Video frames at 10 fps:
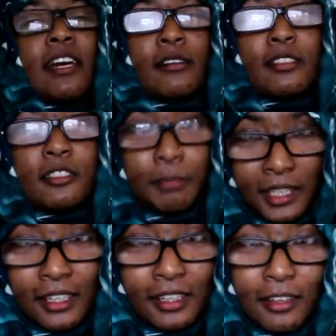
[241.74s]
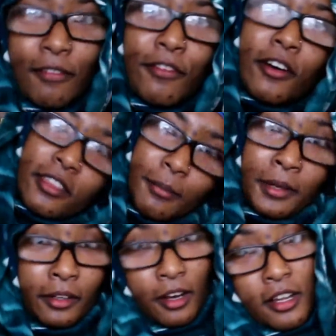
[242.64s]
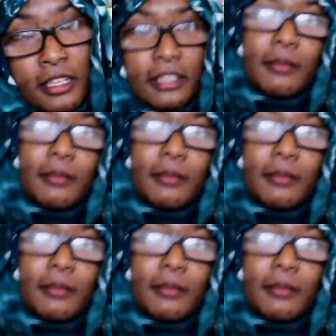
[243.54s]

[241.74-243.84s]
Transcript: shall speak for the Bengali